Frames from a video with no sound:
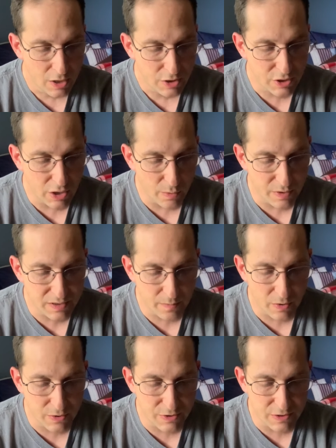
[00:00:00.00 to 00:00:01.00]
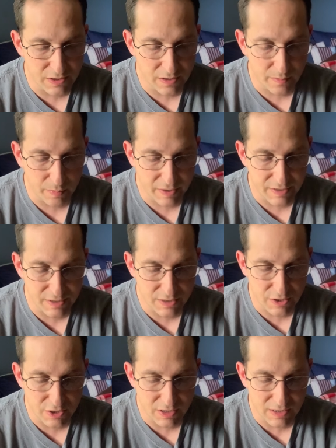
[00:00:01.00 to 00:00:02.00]
she always emerges in the
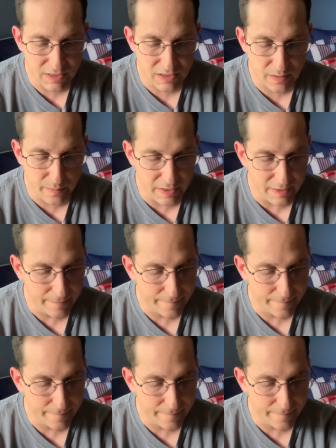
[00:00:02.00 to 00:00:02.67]
places she needs to be.